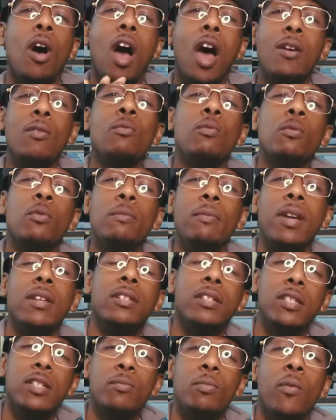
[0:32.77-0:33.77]
honorable
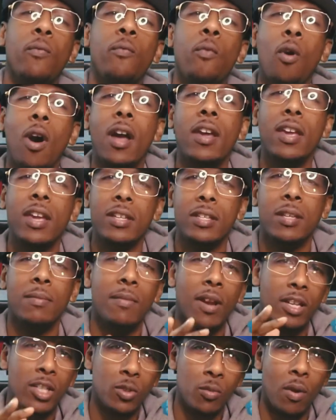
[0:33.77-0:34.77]
mentions before I get to
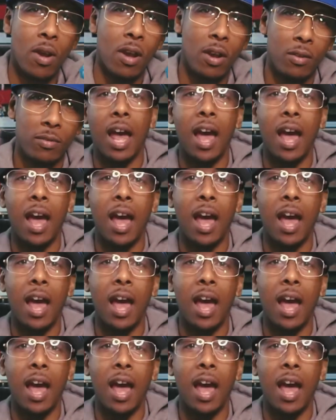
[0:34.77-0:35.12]
my 12.